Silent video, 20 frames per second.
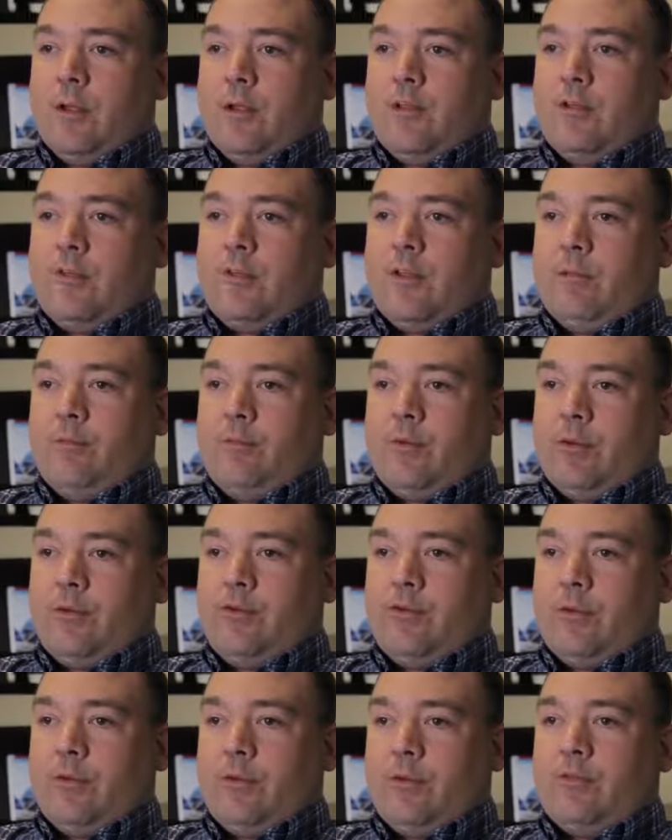and the
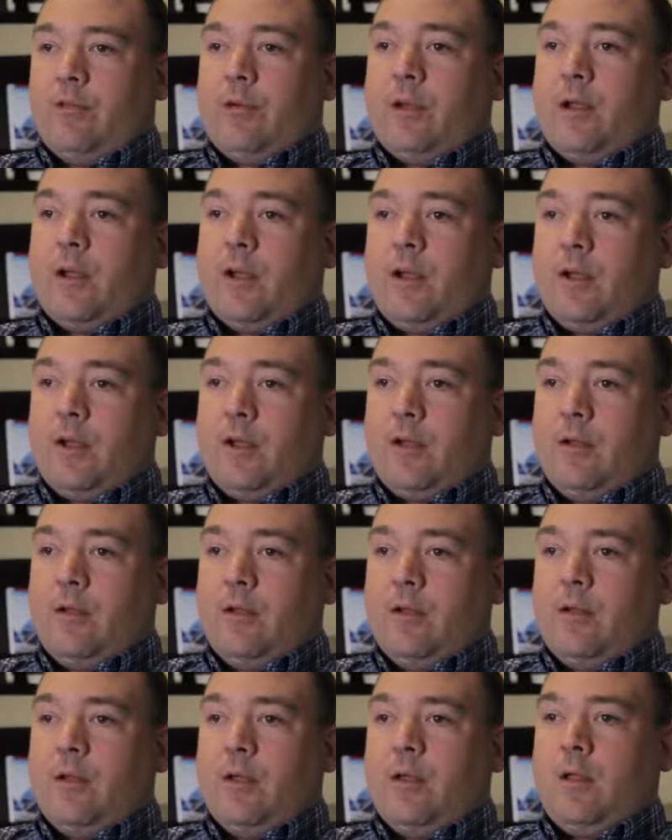temperature is very high,
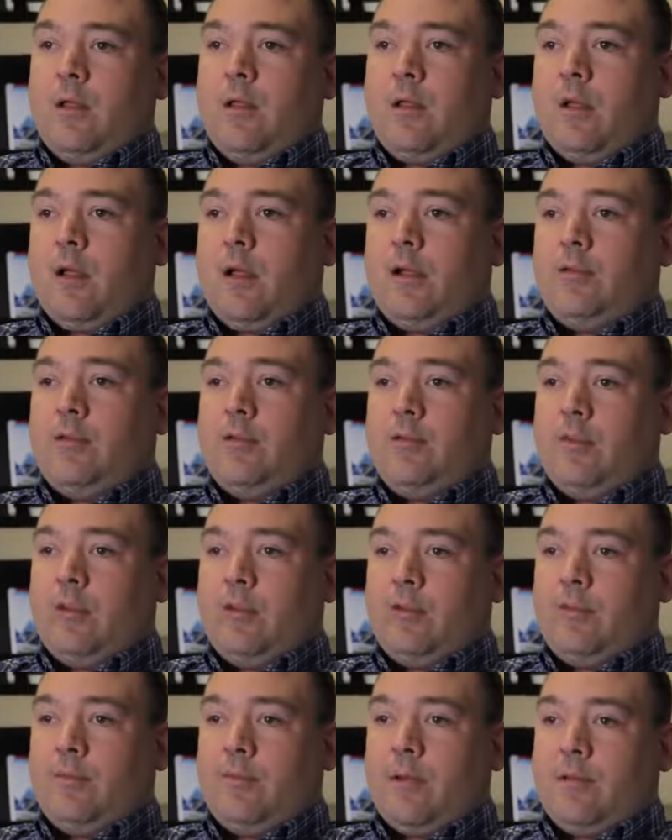I do need
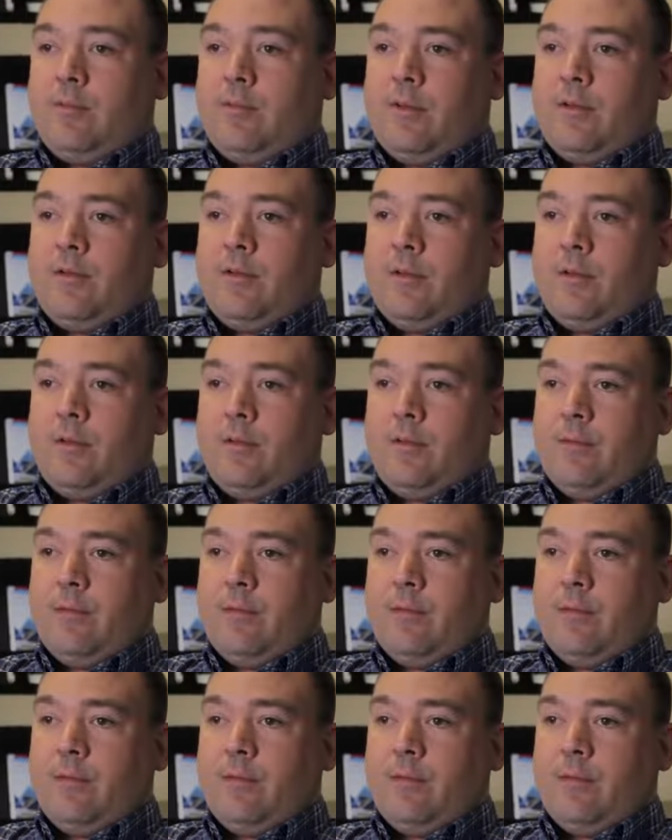to be admitted.